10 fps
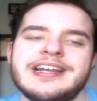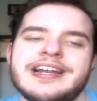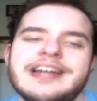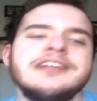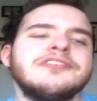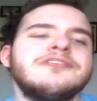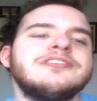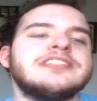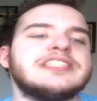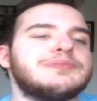And as
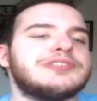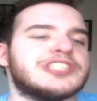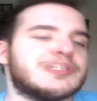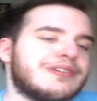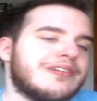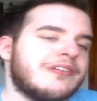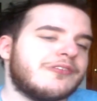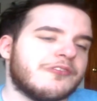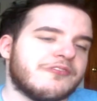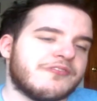always, keep it charming.
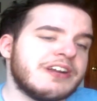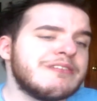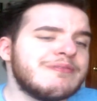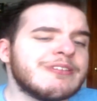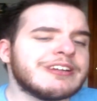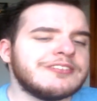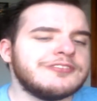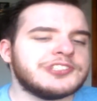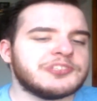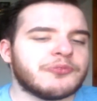We're very, very
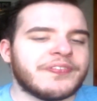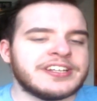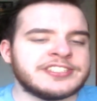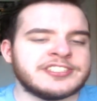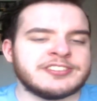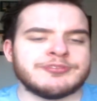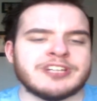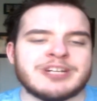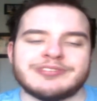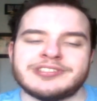close to 1,000
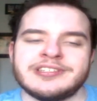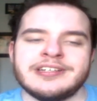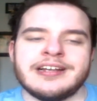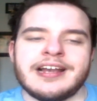subscribers.